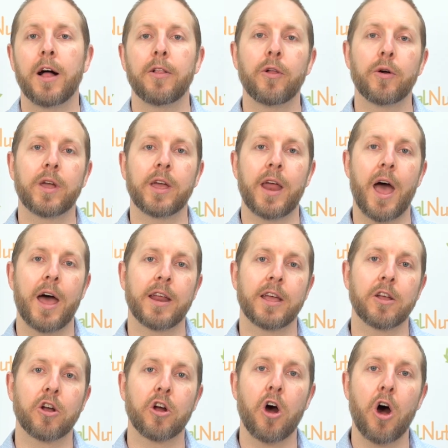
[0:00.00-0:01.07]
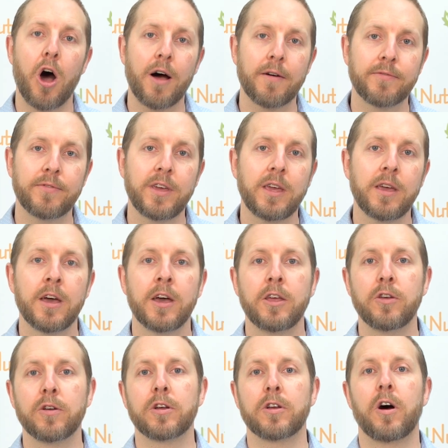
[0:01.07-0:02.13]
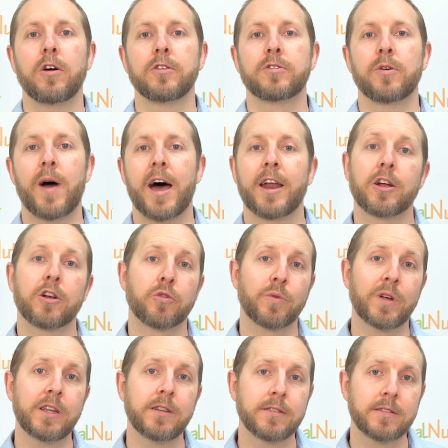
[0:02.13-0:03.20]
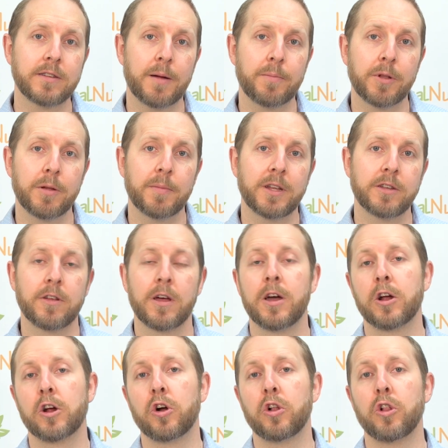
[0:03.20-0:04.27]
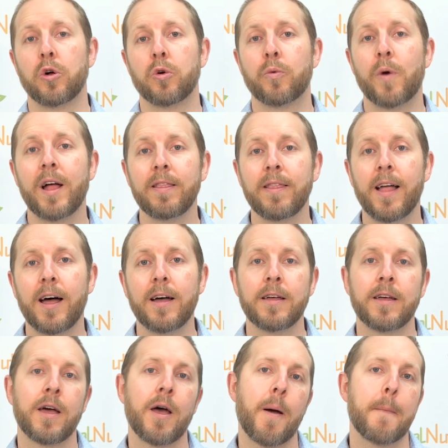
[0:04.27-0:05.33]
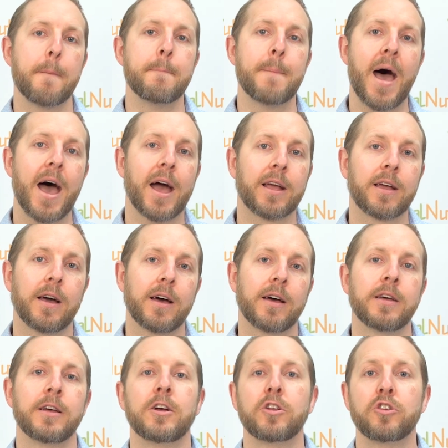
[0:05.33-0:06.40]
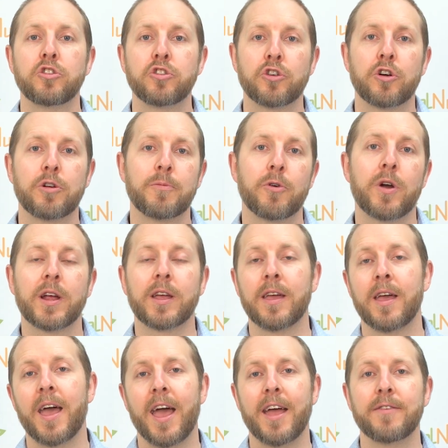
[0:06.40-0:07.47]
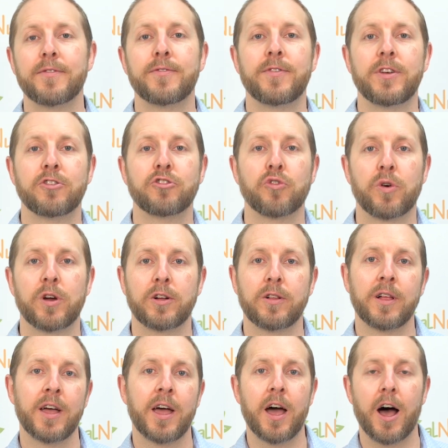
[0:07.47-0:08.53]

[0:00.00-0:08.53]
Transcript: Look at adding coffee. You can also add a green supplement, chlorella, maca, turmeric, and fish oil.